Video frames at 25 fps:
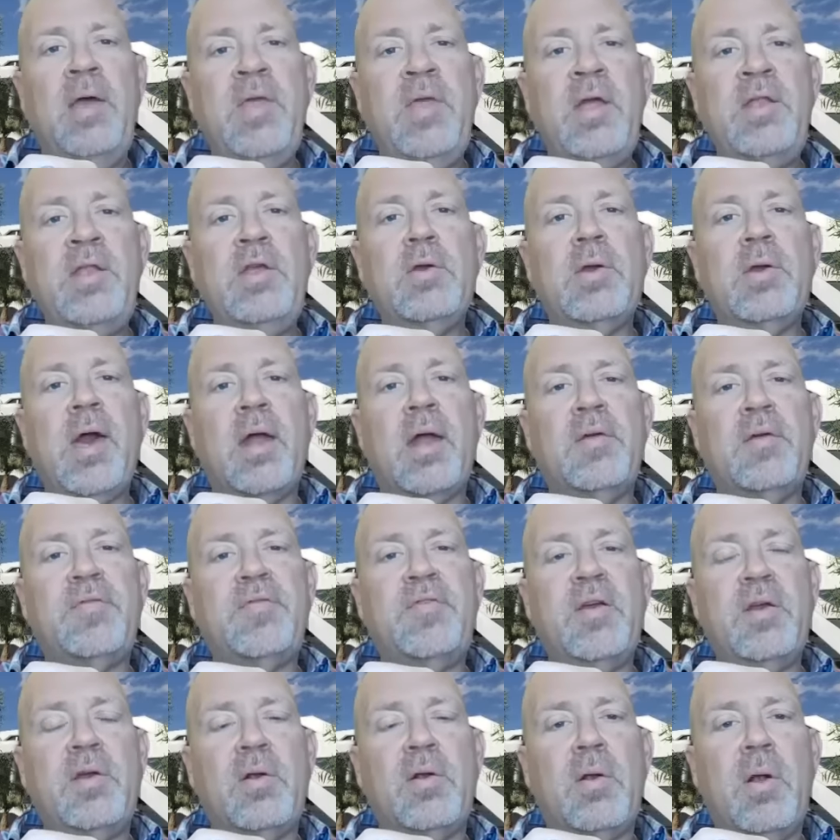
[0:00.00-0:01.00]
And then you got
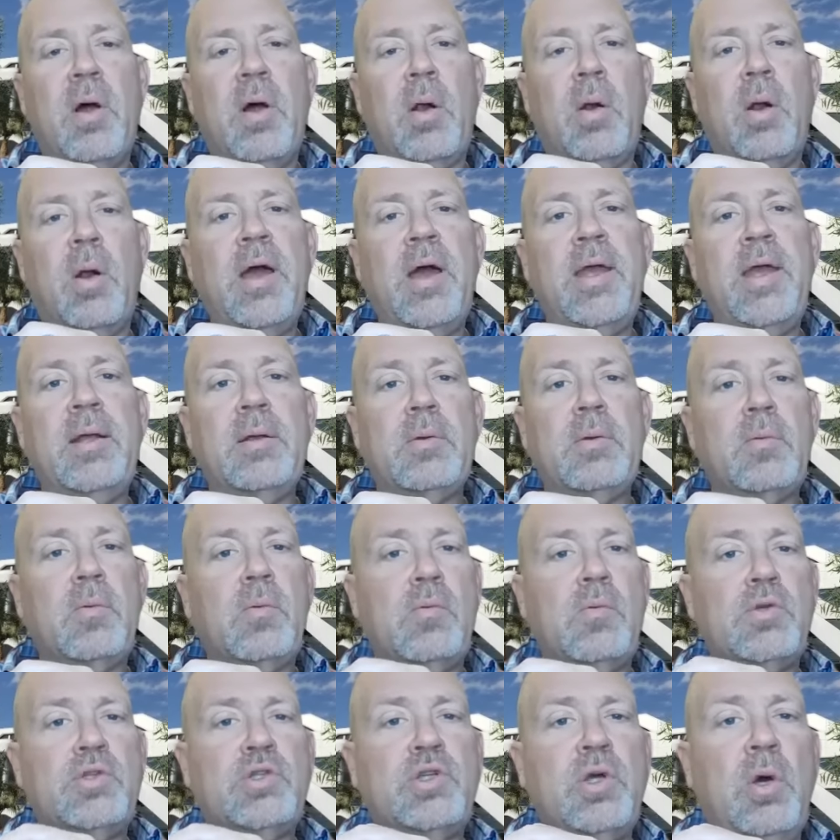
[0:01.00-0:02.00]
to figure, all right,
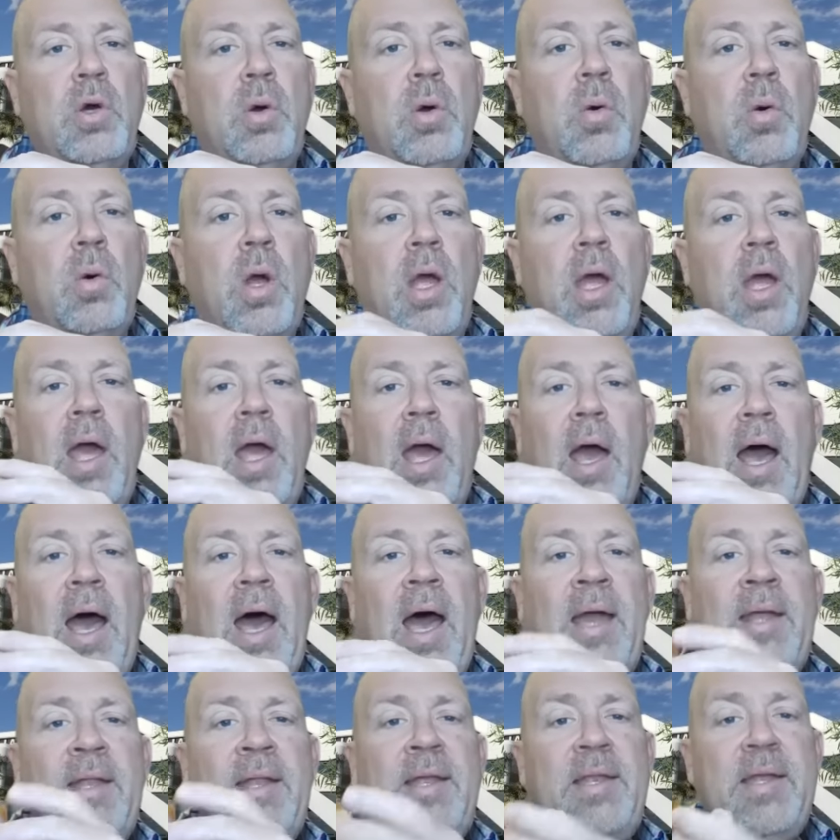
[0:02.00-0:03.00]
so
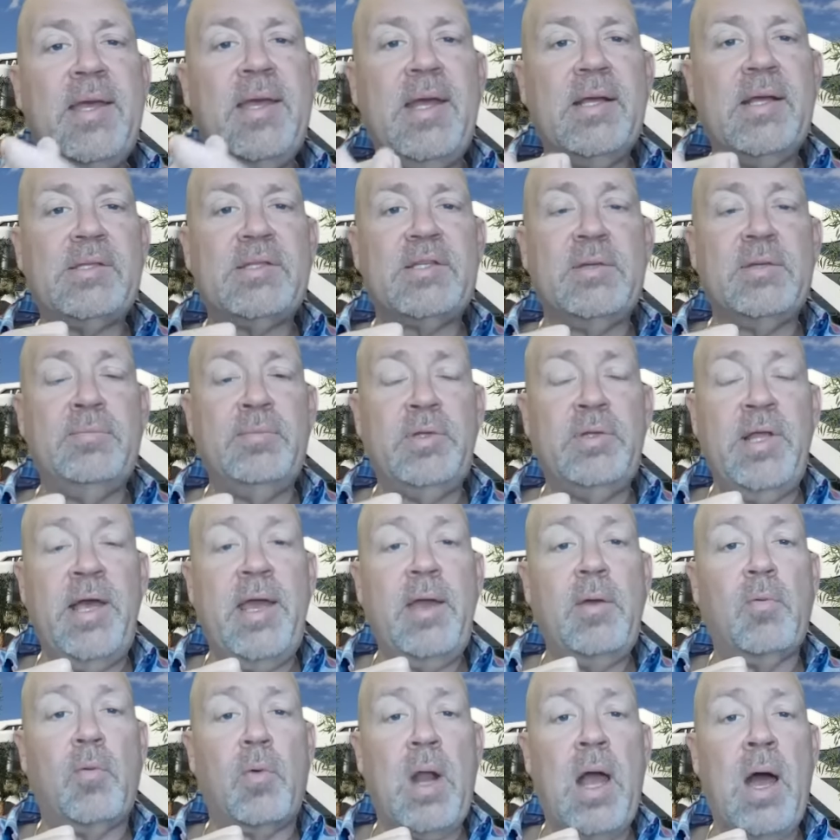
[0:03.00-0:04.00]
I need to get some
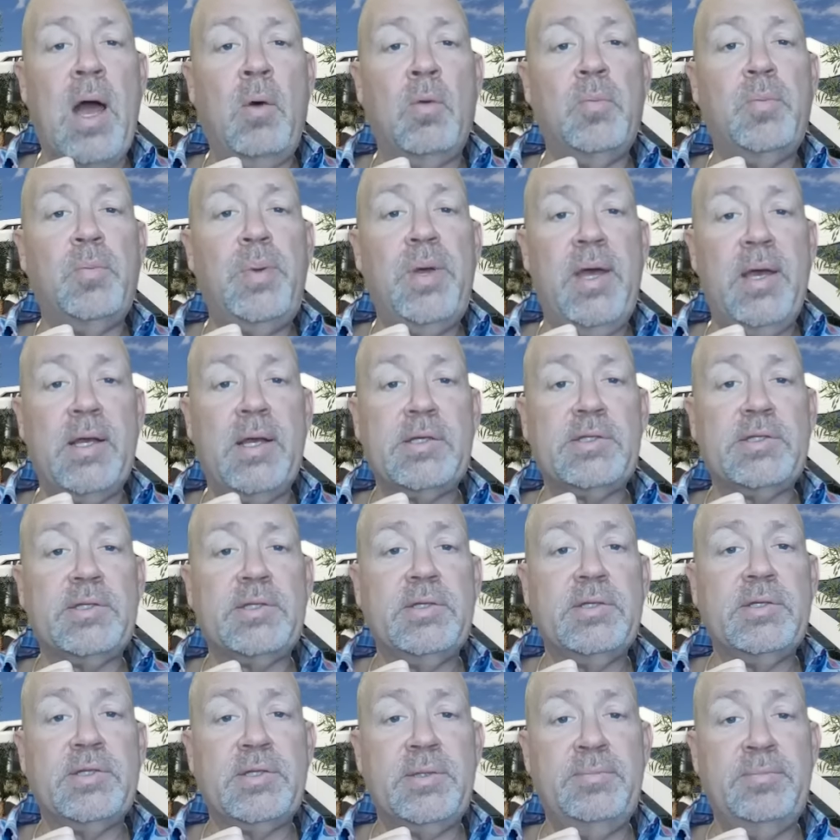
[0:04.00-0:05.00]
late round
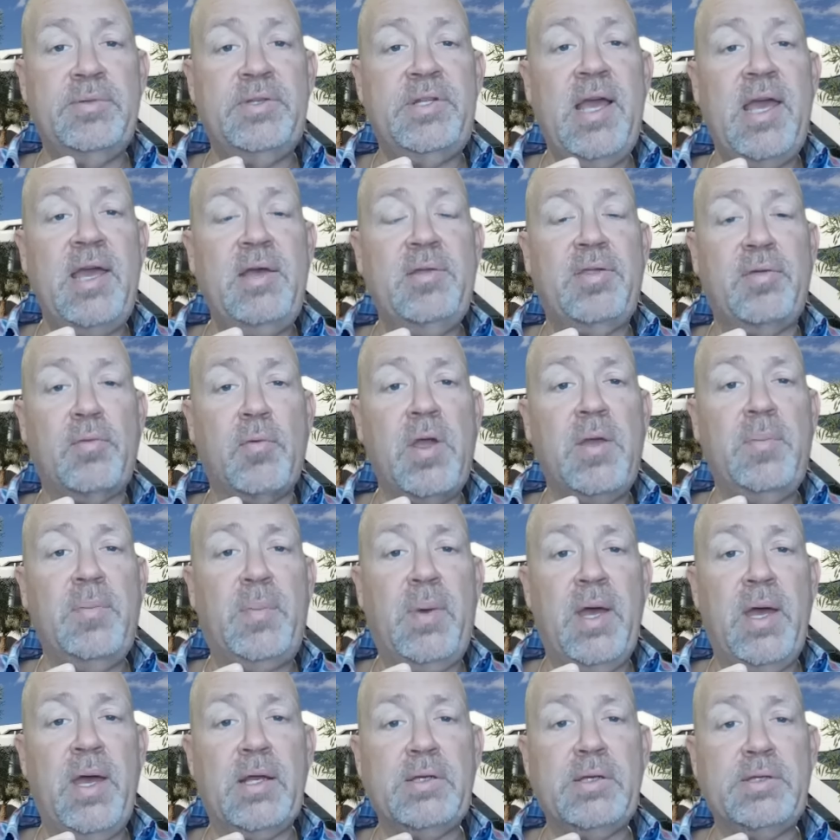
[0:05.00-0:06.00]
picks, some day
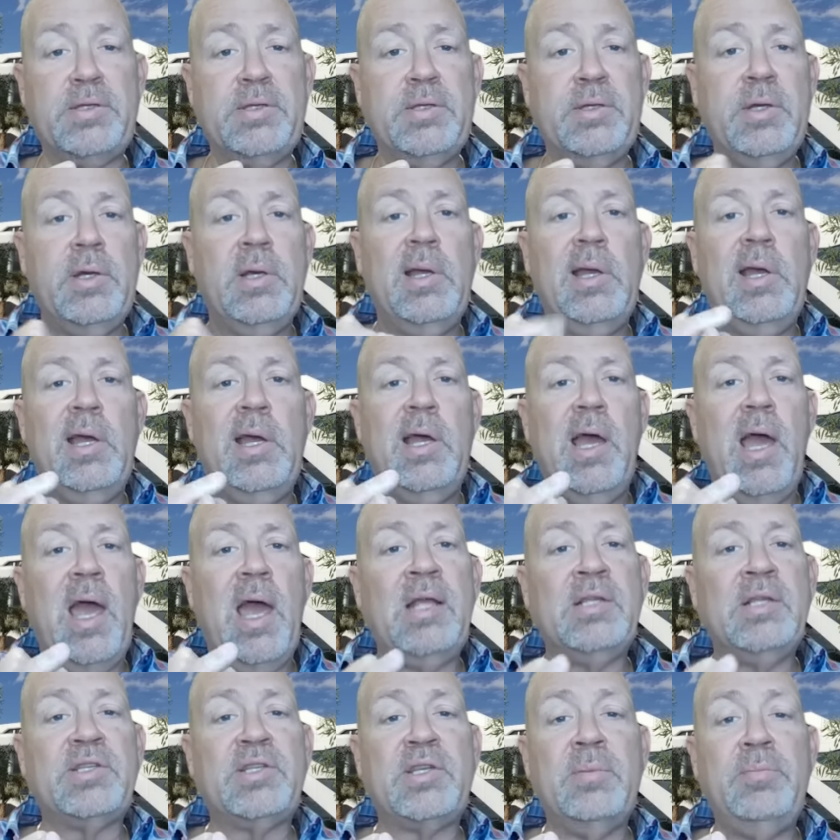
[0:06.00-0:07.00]
three picks,
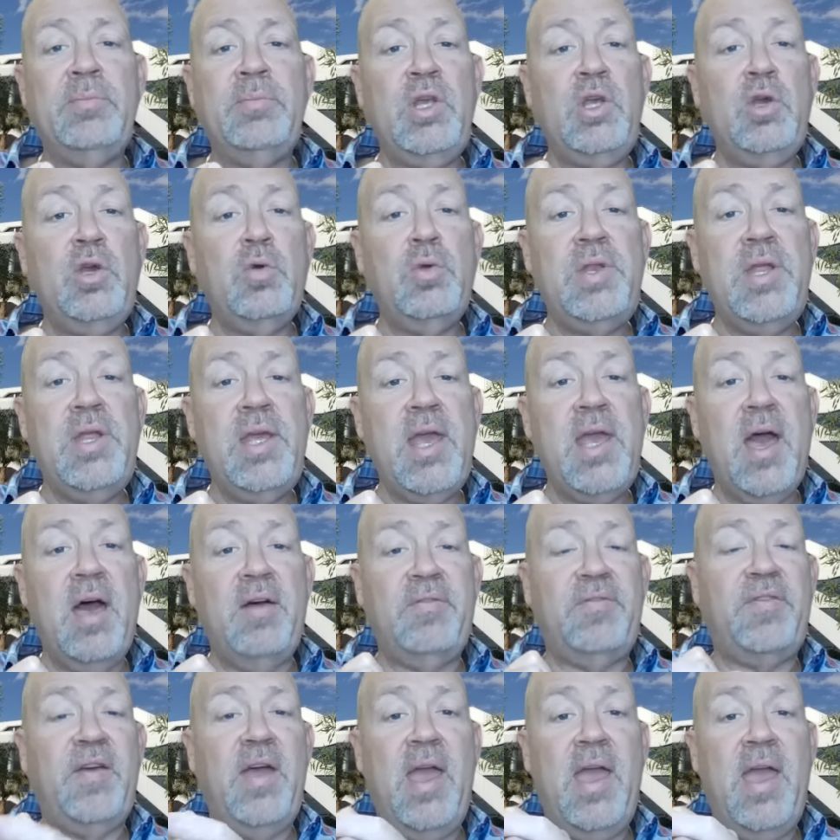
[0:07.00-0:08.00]
and some
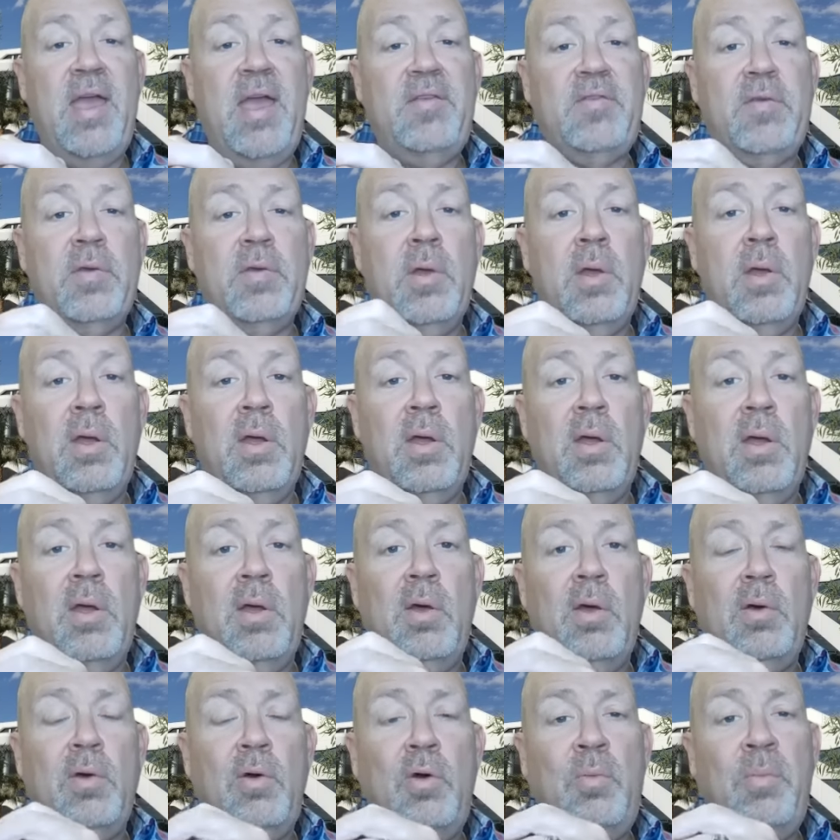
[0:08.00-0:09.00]
UDFAs
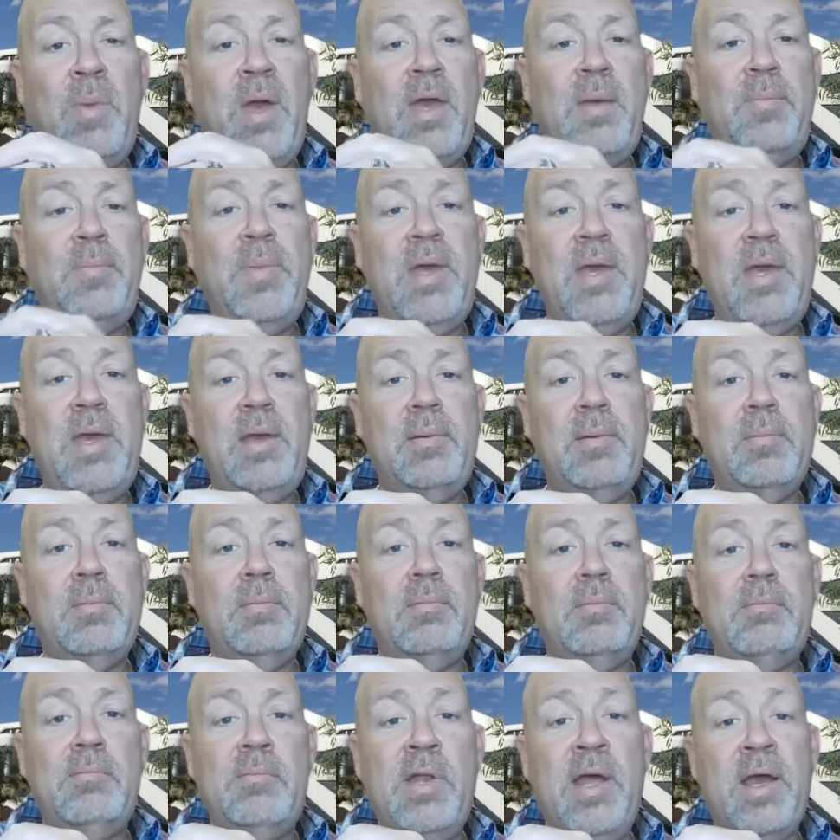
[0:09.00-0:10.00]
who may
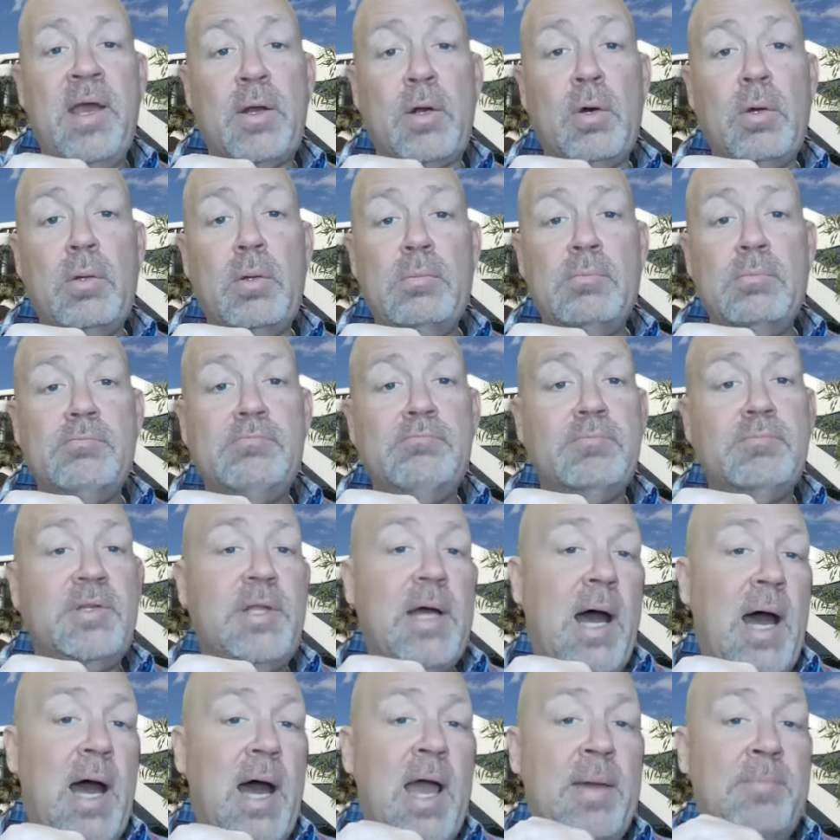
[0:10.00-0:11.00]
be nickel,
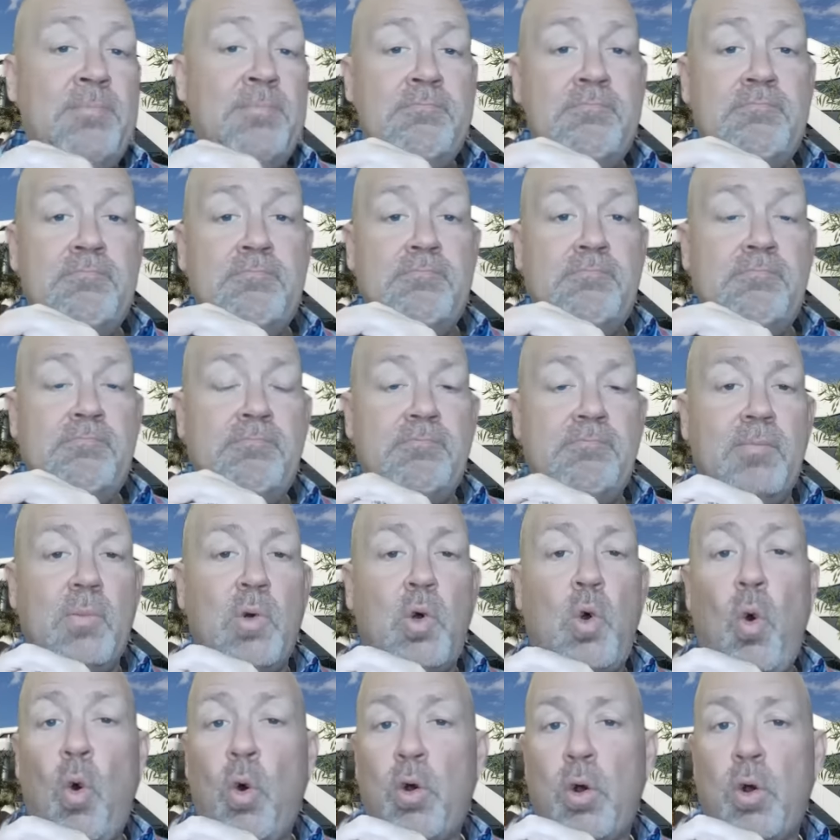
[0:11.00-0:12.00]
dime,
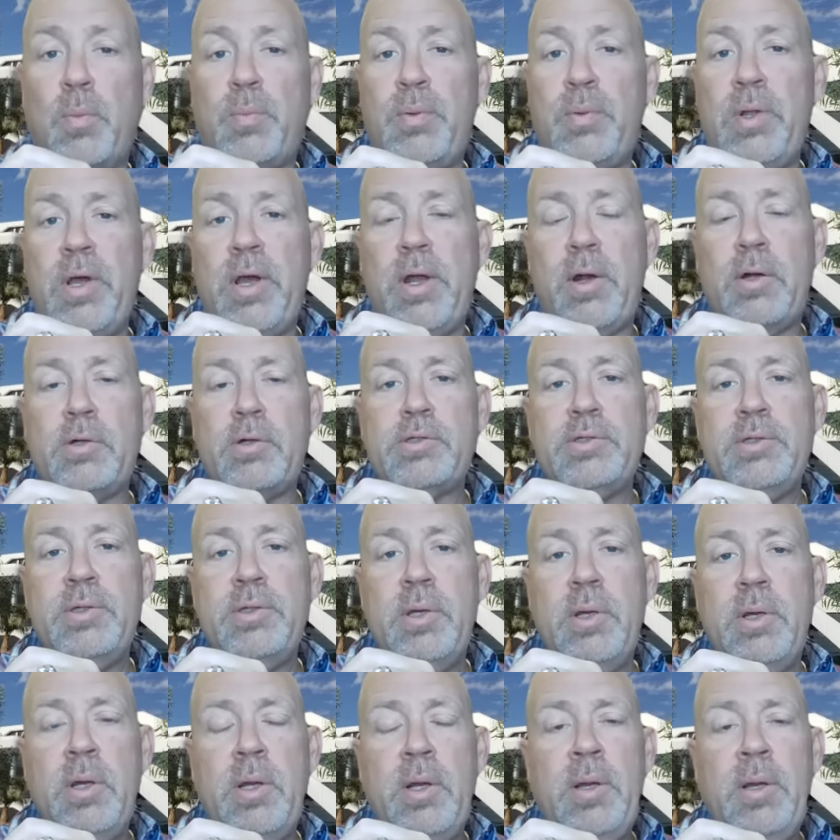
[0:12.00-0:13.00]
quarter
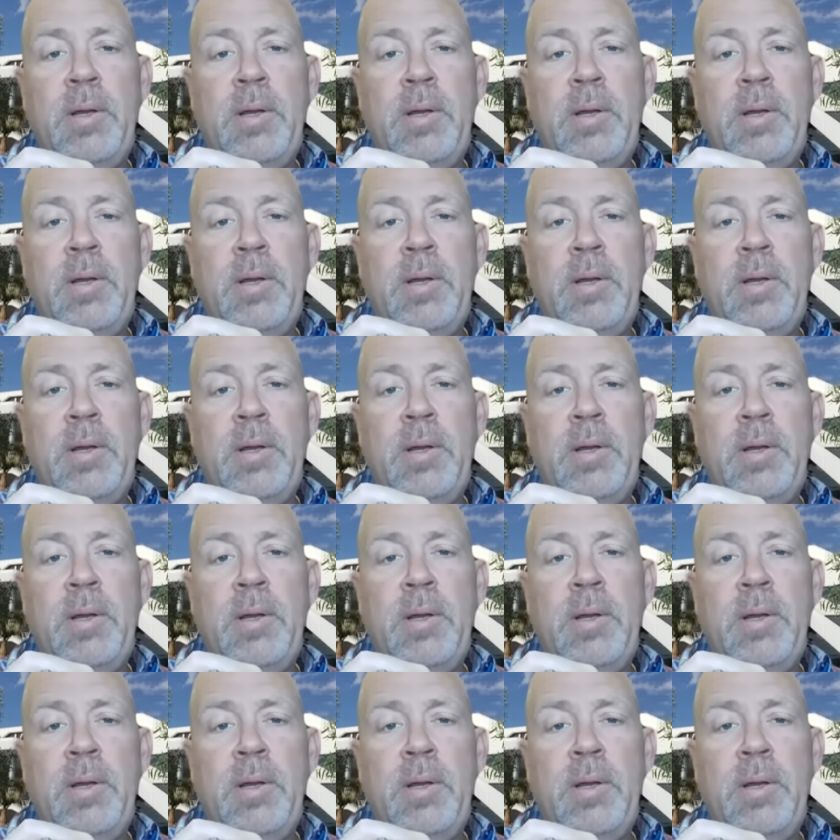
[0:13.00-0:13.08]
players.